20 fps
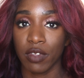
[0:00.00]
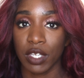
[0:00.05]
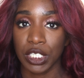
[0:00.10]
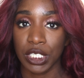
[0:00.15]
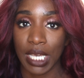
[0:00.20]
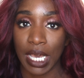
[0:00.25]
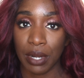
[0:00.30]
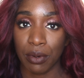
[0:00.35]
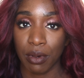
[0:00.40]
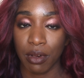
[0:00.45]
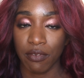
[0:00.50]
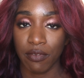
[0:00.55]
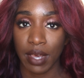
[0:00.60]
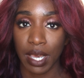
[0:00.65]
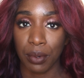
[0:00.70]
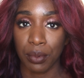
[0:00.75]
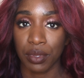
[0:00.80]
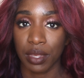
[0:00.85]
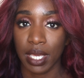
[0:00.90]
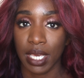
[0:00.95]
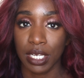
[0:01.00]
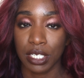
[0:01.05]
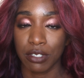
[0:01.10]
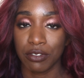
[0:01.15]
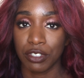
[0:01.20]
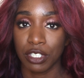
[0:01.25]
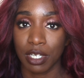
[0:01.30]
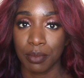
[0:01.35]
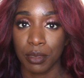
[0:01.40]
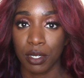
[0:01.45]
of the shadow effect with a hint
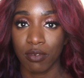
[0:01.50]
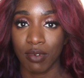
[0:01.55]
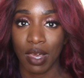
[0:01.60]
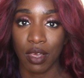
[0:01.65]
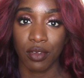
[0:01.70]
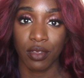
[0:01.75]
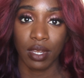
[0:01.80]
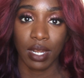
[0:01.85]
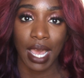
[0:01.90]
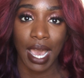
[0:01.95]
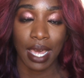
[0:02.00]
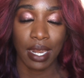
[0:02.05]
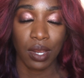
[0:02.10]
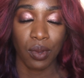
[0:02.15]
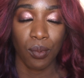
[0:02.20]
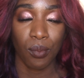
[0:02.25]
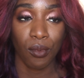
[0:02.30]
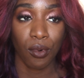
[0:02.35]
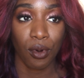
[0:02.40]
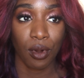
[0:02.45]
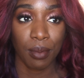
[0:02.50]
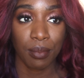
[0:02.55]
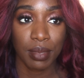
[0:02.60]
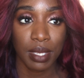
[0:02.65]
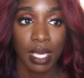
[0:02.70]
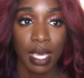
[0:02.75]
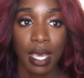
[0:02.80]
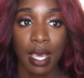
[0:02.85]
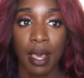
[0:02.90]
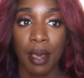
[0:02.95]
of shimmer rather than adding warmth.
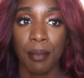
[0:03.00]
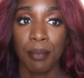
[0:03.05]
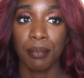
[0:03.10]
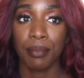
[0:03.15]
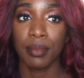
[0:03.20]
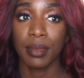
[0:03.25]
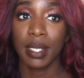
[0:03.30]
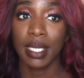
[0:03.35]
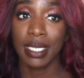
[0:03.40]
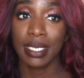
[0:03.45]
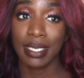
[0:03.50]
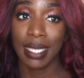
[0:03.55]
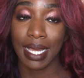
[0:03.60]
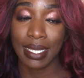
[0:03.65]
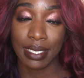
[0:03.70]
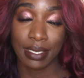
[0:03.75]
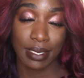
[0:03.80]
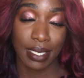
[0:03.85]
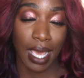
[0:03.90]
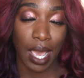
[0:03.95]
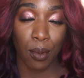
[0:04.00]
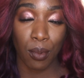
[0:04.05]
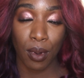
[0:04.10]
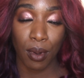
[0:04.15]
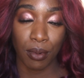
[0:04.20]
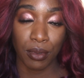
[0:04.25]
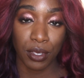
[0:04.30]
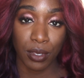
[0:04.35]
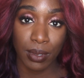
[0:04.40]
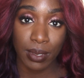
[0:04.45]
Is that to say I
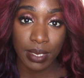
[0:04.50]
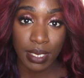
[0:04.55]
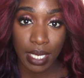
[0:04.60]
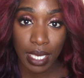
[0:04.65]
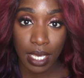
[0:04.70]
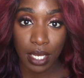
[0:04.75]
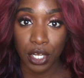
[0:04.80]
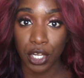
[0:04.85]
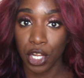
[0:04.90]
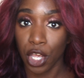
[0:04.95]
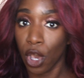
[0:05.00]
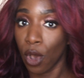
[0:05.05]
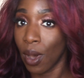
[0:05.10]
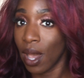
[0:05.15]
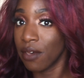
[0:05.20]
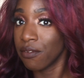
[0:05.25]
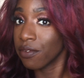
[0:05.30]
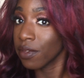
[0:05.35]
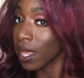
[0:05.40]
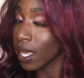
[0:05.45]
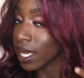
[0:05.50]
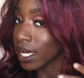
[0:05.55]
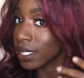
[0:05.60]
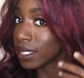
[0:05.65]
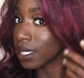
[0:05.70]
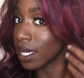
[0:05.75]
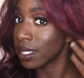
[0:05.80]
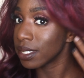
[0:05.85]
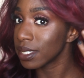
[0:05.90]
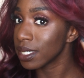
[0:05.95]
won't use it? No, I feel like it
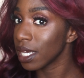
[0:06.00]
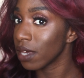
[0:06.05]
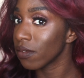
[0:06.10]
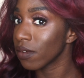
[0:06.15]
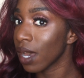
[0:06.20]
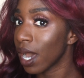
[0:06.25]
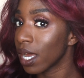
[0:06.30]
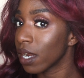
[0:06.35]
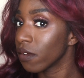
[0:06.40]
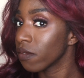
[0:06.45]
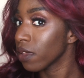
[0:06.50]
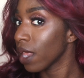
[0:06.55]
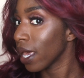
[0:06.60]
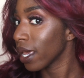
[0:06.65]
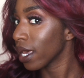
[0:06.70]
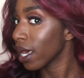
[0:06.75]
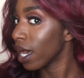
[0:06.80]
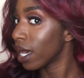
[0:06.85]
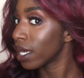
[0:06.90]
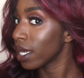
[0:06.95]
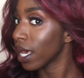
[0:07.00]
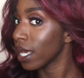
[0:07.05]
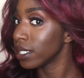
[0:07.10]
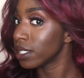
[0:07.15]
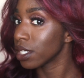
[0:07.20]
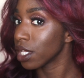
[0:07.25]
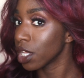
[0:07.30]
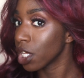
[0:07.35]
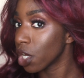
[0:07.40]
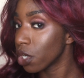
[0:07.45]
does give kind of like a
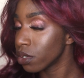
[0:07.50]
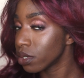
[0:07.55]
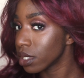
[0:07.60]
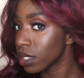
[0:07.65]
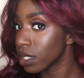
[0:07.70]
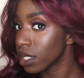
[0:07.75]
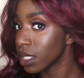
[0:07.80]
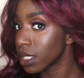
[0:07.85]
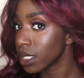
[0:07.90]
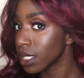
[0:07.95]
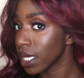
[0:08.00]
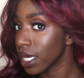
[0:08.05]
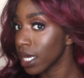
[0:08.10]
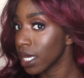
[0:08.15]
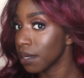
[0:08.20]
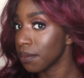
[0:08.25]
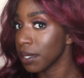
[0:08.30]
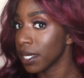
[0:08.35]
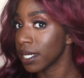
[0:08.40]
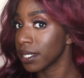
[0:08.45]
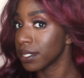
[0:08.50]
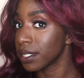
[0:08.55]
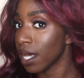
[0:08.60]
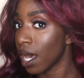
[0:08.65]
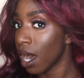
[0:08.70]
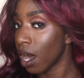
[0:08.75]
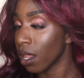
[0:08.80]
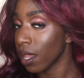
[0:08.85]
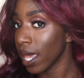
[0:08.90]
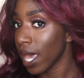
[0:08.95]
nice glow to the skin, because
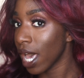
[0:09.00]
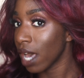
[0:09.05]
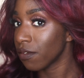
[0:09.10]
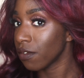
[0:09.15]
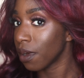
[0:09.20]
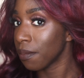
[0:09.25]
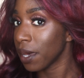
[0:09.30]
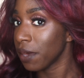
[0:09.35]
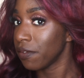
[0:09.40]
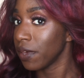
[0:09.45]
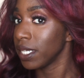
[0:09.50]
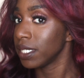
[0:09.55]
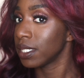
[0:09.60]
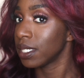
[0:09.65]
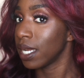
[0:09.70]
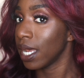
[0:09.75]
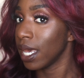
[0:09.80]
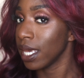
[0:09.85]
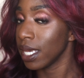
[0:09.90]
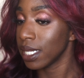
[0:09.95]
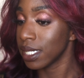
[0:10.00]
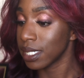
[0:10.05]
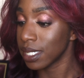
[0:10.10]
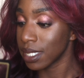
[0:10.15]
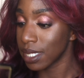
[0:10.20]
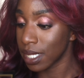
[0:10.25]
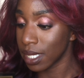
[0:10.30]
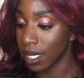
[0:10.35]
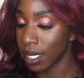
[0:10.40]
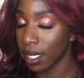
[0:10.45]
all I have on my face today is
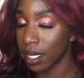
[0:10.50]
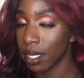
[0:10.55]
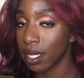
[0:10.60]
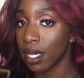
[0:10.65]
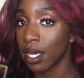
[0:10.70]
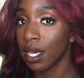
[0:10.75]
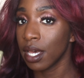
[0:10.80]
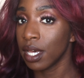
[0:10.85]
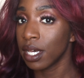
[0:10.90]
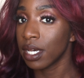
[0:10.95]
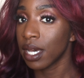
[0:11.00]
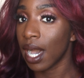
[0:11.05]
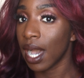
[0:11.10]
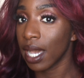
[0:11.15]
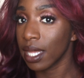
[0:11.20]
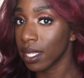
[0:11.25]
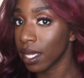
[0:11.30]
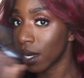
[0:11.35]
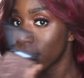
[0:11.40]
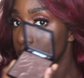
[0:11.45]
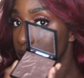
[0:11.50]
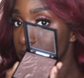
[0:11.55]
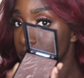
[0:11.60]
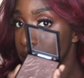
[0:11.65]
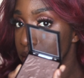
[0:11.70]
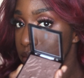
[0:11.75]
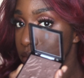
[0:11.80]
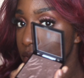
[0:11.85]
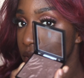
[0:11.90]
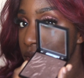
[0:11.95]
the highlighter
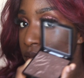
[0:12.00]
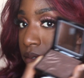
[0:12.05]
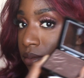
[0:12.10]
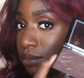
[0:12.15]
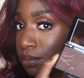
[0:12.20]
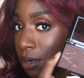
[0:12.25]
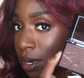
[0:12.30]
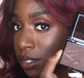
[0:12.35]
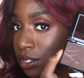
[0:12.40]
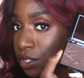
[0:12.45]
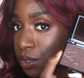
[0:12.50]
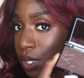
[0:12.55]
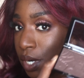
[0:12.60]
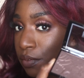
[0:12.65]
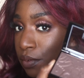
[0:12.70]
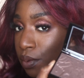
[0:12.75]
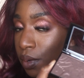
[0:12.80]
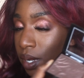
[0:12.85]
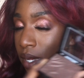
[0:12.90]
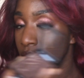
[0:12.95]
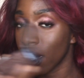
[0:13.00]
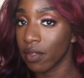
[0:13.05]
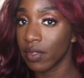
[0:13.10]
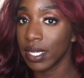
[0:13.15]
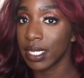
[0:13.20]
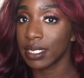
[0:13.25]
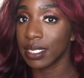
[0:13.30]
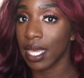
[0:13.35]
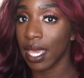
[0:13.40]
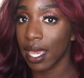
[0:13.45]
or bronzer, whatever you want to call
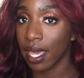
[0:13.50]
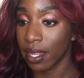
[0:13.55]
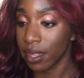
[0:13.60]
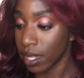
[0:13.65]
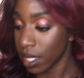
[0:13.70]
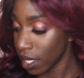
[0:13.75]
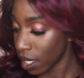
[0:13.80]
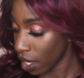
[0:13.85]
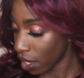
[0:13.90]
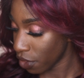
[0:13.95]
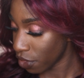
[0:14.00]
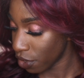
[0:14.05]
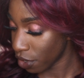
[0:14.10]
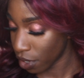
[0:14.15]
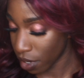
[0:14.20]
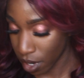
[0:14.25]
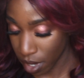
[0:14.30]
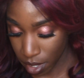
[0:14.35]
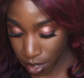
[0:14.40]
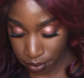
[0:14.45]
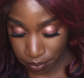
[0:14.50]
this, and the other,